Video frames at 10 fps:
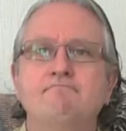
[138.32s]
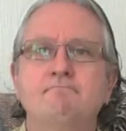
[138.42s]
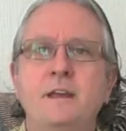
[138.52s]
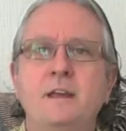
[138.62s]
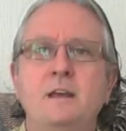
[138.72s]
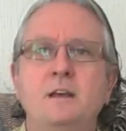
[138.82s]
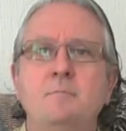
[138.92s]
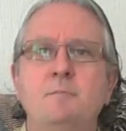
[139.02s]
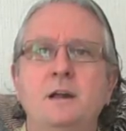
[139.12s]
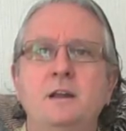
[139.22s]
making a
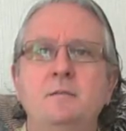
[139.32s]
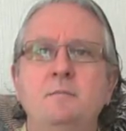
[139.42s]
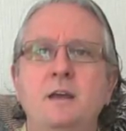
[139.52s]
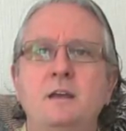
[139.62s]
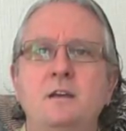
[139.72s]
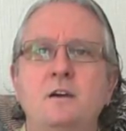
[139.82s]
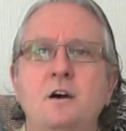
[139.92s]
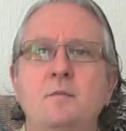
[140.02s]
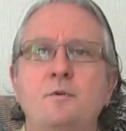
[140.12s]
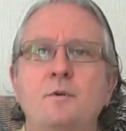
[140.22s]
money-making
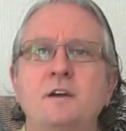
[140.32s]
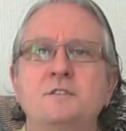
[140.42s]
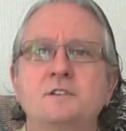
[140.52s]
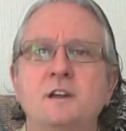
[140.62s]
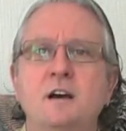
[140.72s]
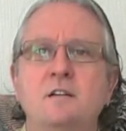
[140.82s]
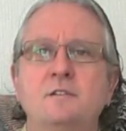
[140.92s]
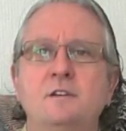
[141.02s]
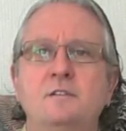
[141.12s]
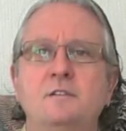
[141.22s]
operation out of
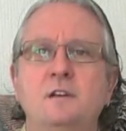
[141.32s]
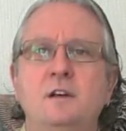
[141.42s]
it.